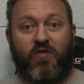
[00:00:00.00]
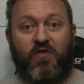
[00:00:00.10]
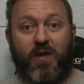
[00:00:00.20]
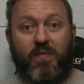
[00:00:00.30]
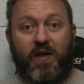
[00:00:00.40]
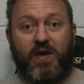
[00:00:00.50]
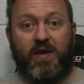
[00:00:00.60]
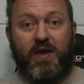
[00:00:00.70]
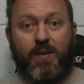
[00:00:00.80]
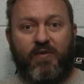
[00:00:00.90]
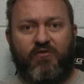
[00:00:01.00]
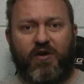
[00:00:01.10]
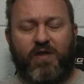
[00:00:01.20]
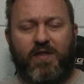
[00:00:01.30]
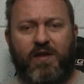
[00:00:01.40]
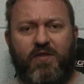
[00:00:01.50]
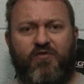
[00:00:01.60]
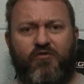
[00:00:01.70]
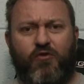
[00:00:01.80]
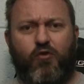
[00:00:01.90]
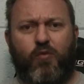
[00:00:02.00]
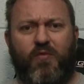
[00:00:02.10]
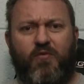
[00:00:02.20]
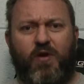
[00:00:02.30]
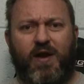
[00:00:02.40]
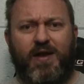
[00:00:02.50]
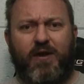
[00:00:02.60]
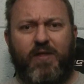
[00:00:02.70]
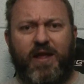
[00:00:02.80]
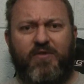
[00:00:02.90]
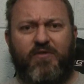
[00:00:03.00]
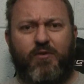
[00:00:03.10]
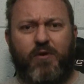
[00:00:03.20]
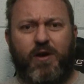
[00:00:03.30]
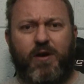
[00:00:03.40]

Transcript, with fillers: something to demonstrate that it's true before I tell that story.